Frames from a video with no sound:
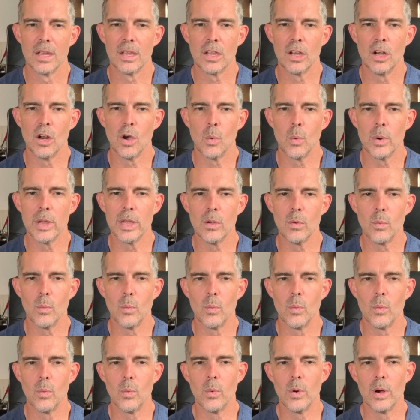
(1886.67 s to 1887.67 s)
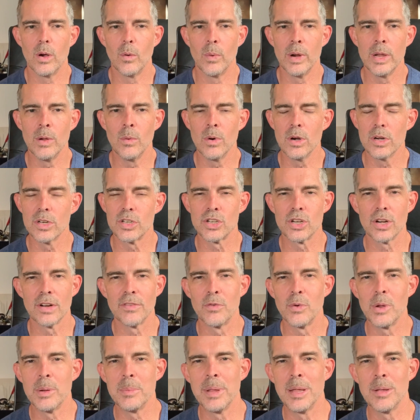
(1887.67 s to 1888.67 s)
you know, we weren't sure
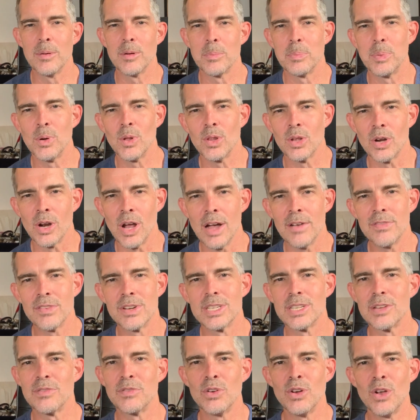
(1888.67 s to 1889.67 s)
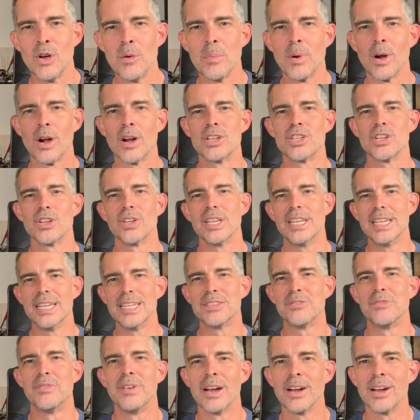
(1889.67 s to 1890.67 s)
if we'd be able to pull it off, because if you know Marshall, he
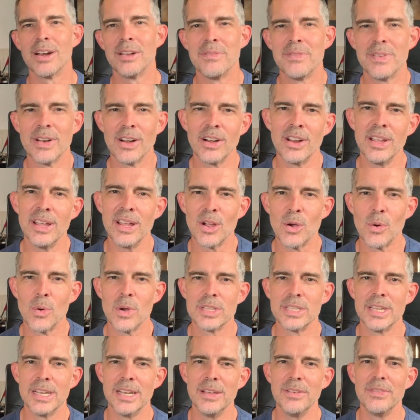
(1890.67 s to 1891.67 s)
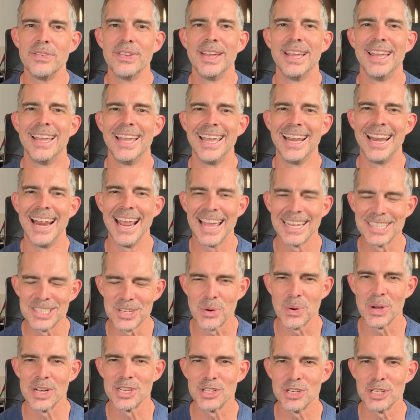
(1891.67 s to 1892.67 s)
is very, very inquisitive and asks
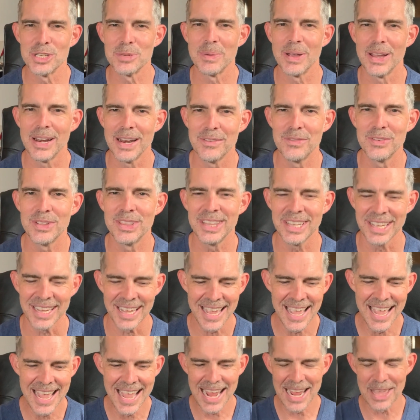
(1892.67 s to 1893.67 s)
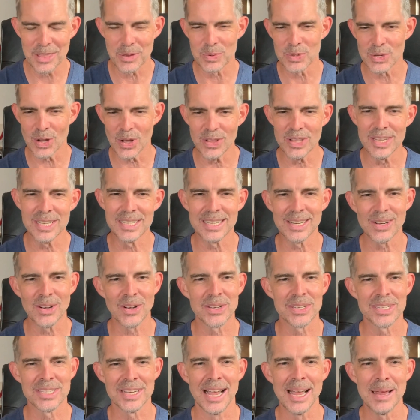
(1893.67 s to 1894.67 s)
questions about everything. And there was all these
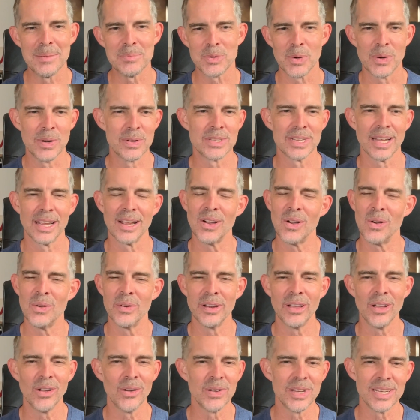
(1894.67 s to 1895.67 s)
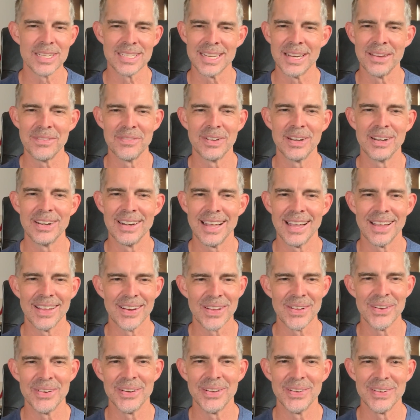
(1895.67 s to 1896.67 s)
little times when it was like, oh, no, he's going to figure it
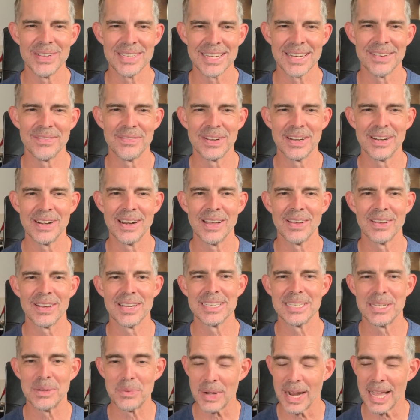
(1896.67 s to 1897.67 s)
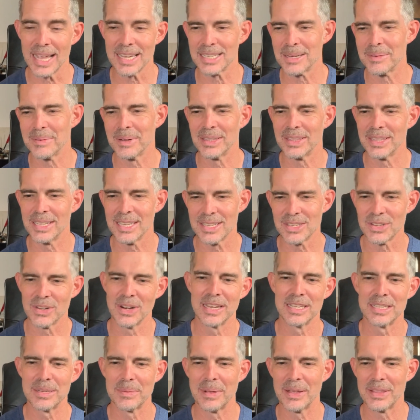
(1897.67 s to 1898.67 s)
out. Oh, no, he's going to figure it out, because he would ask about this or
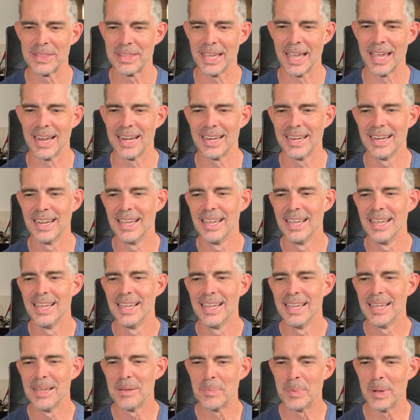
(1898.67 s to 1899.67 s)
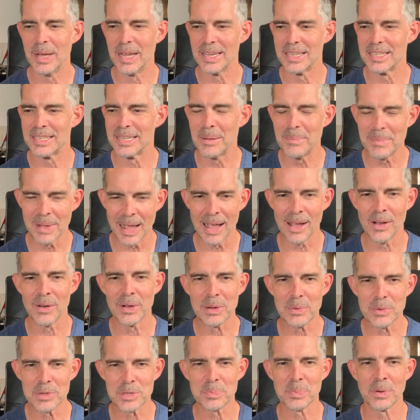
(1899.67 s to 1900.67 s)
ask about that. And but somehow
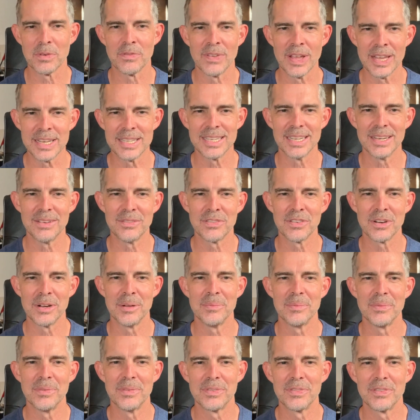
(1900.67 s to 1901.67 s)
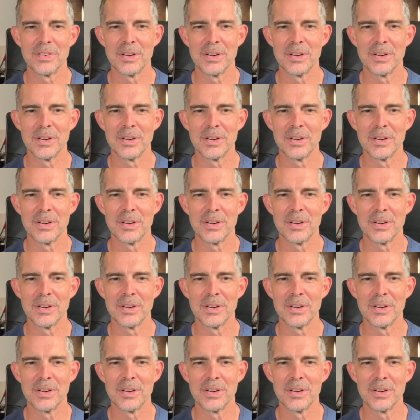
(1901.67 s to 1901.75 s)
he was prevented from